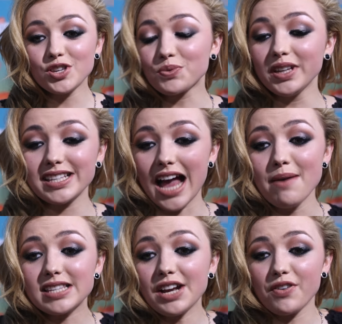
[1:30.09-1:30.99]
just really
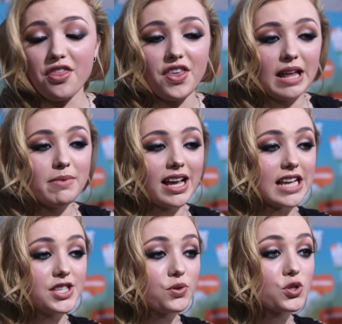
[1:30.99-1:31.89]
I'm excited for the thinning because
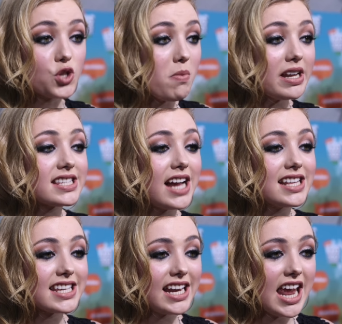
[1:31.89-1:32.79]
I do so many
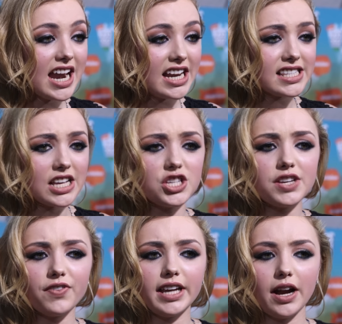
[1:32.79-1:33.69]
stunts in it, and it's such a
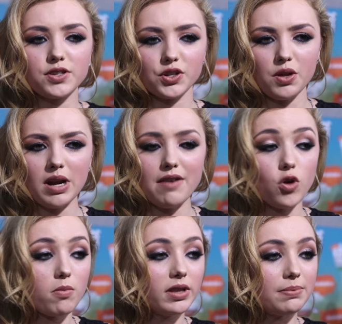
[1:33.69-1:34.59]
different character than what I've
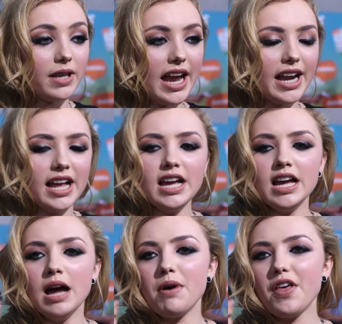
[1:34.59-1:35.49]
normally played.
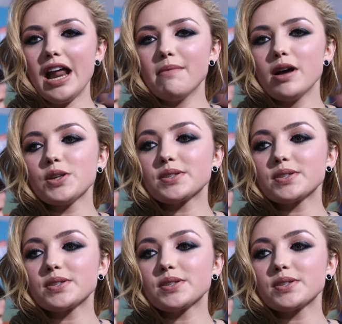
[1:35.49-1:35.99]
But then I'm also